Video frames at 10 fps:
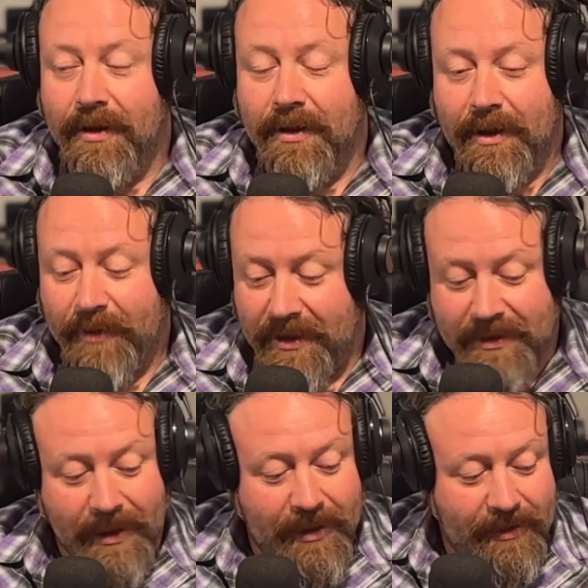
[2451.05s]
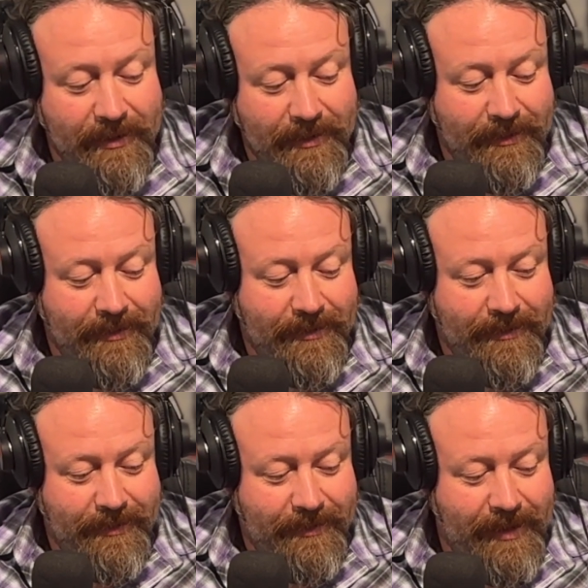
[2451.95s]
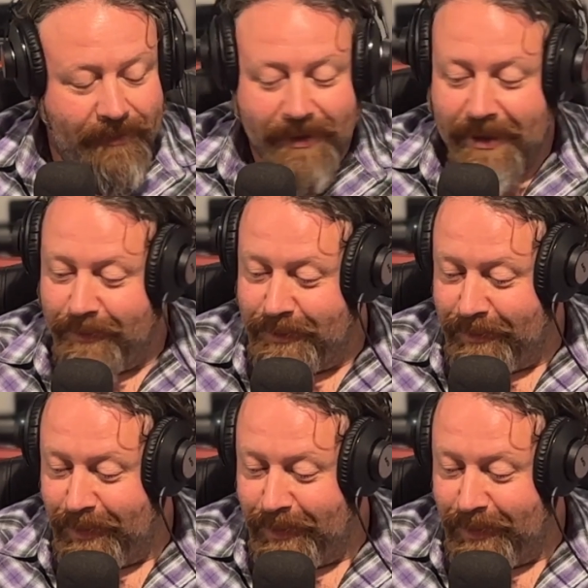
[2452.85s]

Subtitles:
Mm-hmm. That being said, every time